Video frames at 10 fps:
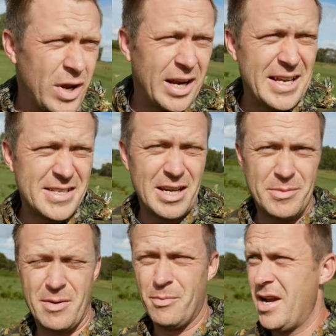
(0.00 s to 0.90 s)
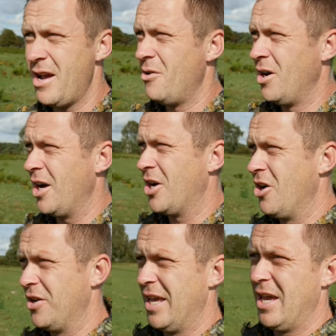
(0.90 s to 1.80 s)
we're late September now. I
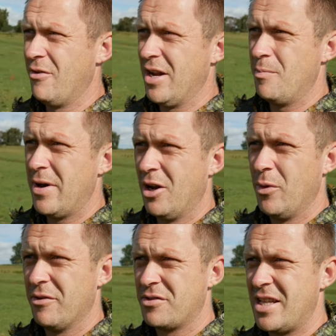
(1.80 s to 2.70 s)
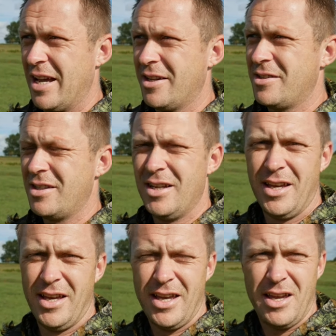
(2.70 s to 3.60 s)
can't hear any bellowing of stags.
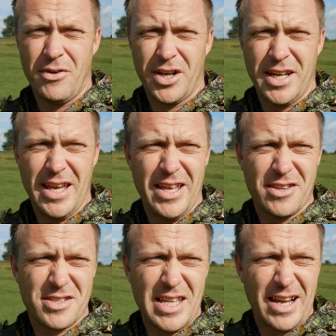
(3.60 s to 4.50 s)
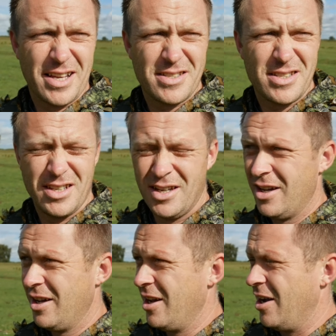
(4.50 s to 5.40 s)
If I could hear the stags,
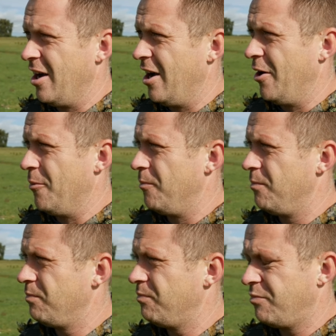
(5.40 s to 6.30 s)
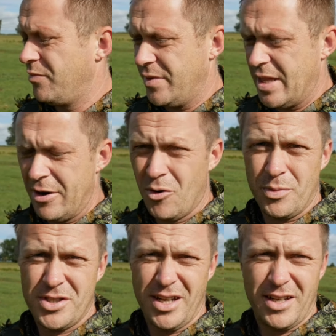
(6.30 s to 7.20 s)
they're
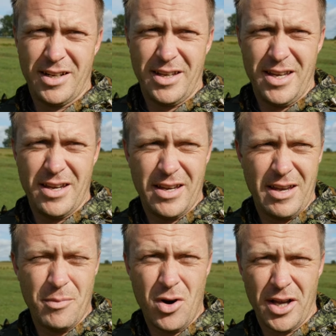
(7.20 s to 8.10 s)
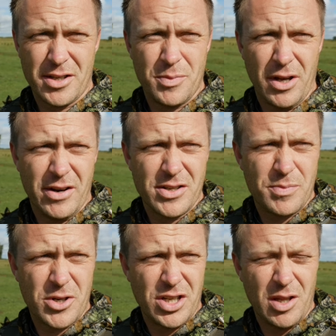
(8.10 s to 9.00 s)
not particularly, in my
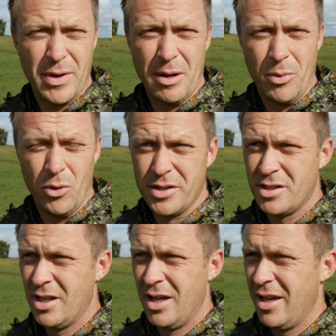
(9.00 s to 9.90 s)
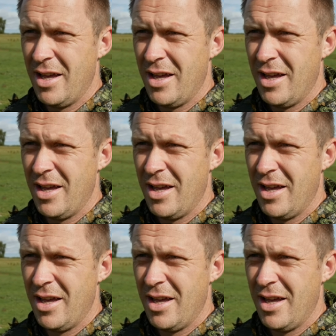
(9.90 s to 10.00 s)
experience, especially the big boys,